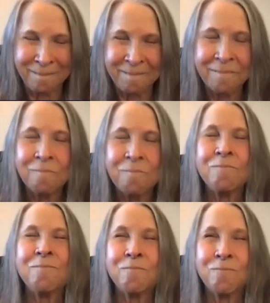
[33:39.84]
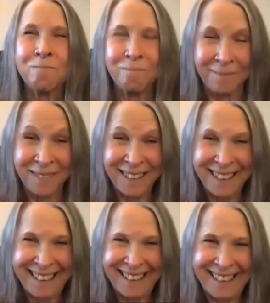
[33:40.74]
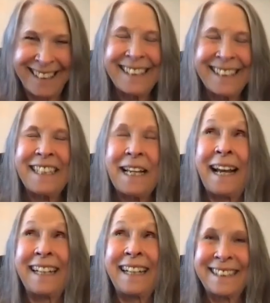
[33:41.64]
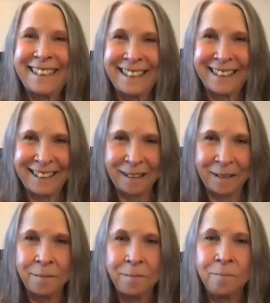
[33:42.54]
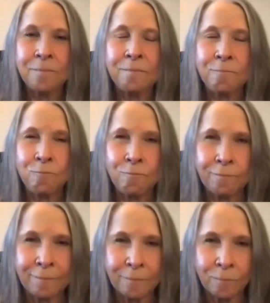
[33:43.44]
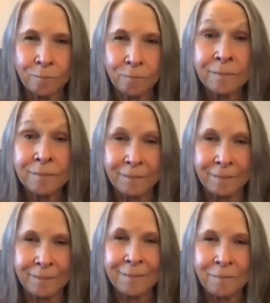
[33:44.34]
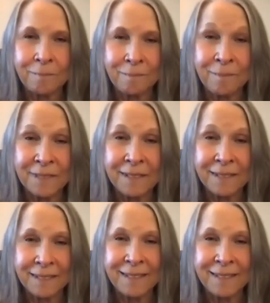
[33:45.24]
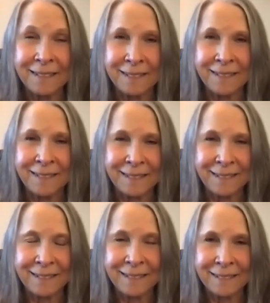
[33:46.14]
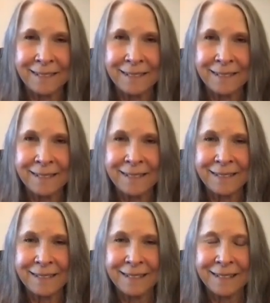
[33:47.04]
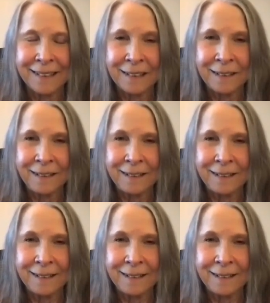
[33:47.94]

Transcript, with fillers: another reason to love circling um, is because there are opportunities within that practice to be triggered